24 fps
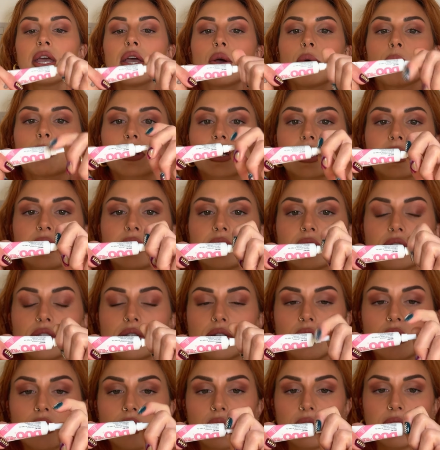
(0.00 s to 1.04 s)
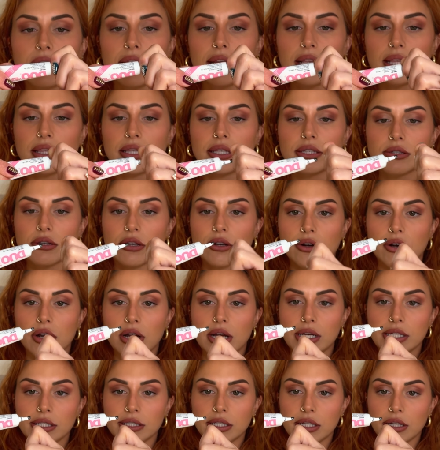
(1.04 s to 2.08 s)
we're gonna start getting these on our
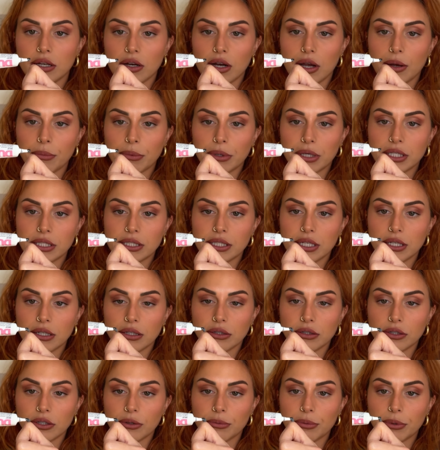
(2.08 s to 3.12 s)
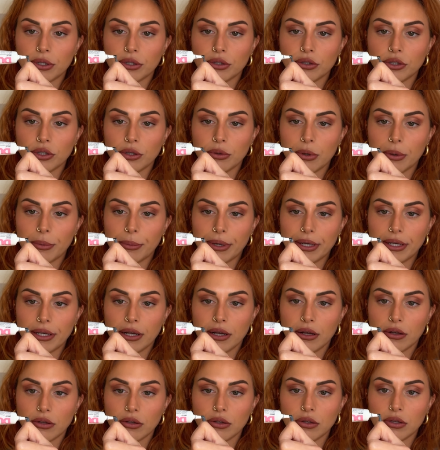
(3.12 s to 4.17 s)
eyes here. I'm gonna take a little bit of glue on my
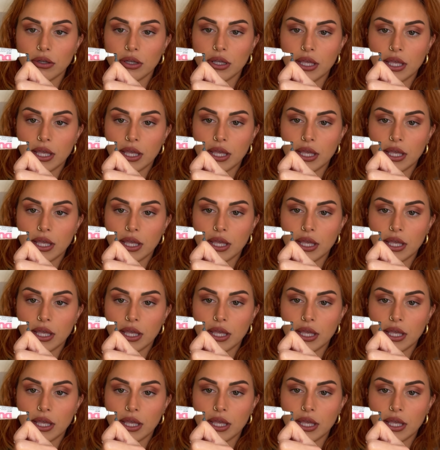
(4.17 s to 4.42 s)
knuckle.